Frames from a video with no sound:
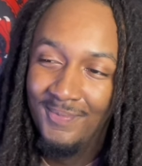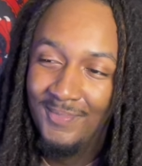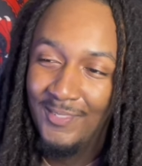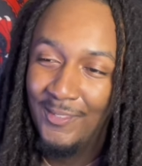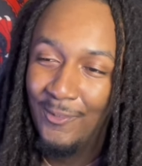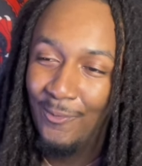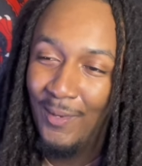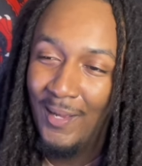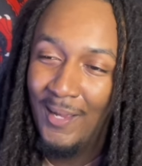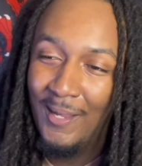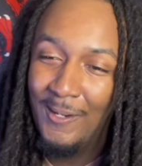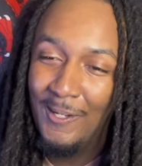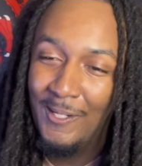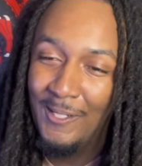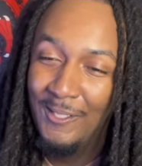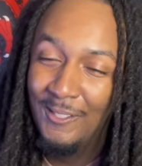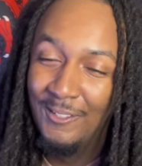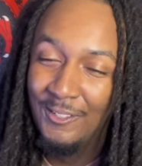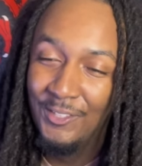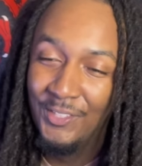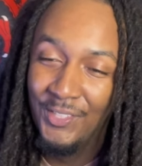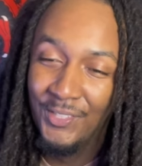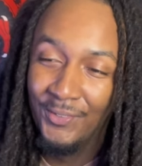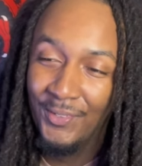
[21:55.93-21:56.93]
The way
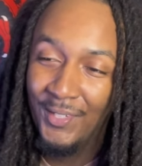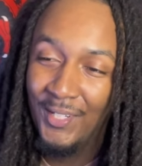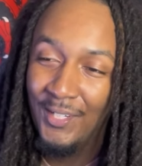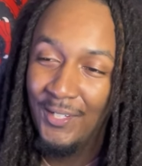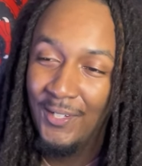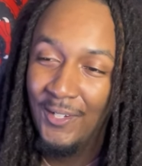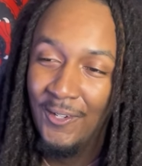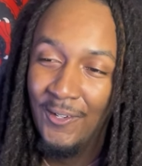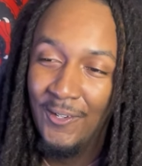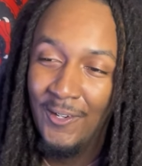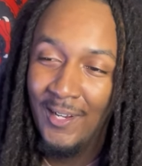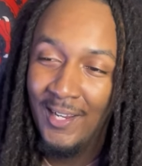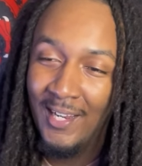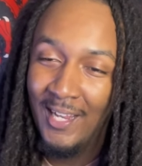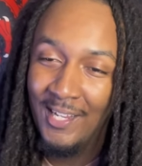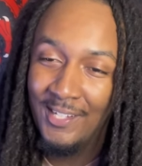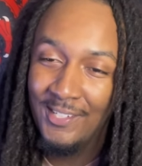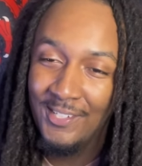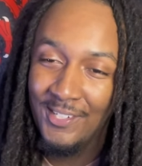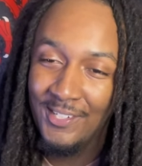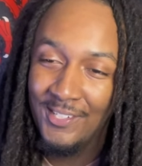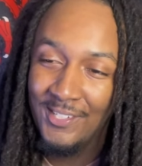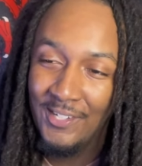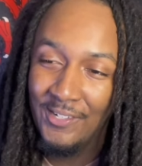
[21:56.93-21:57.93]
Tariq going, I
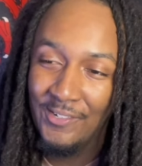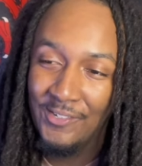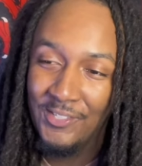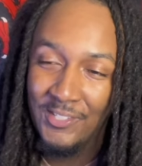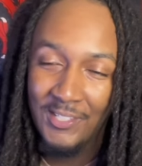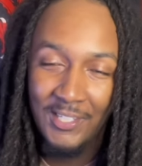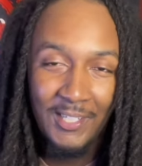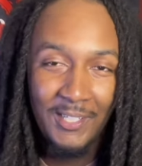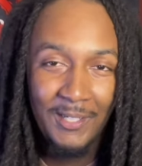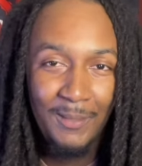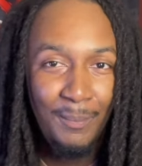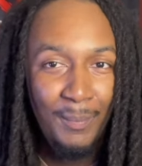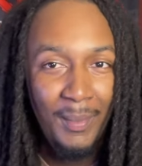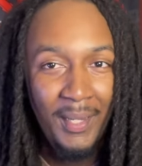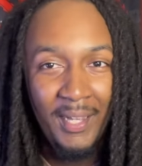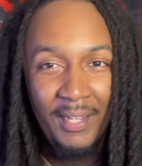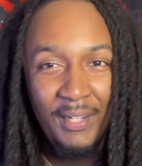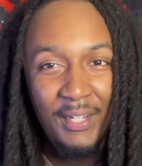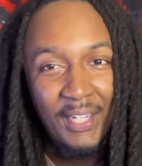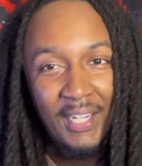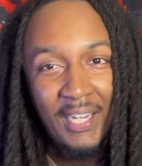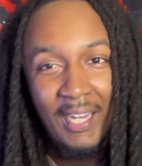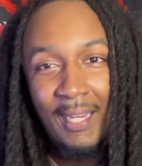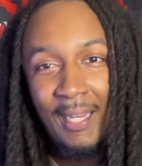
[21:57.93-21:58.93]
just don't see him
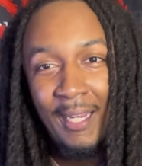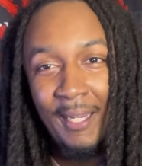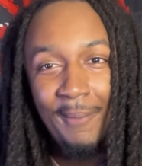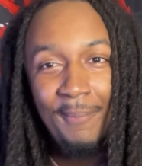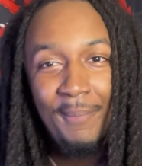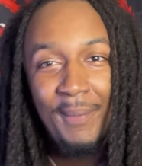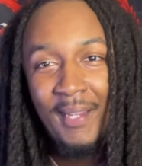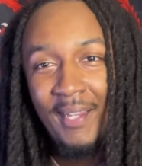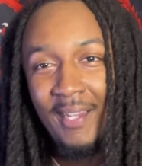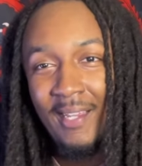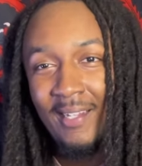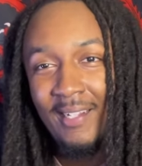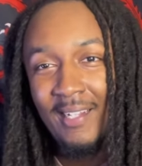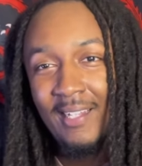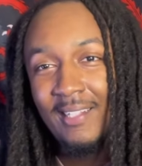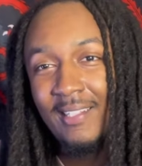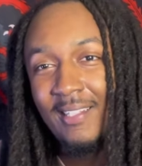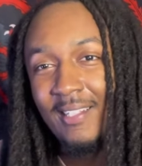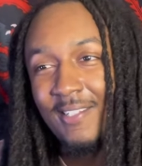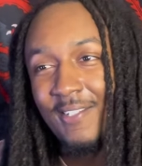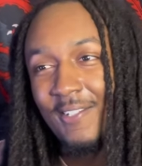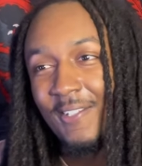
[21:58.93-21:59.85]
being the kingpin at the